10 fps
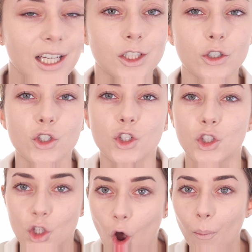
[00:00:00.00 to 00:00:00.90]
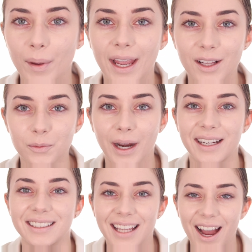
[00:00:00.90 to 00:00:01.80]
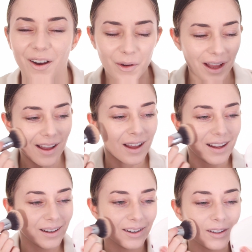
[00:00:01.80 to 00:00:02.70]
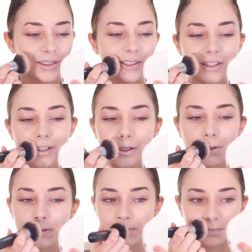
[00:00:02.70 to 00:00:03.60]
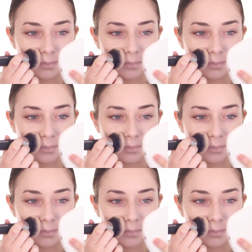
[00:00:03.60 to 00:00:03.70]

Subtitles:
I look so pale right now. Oh no.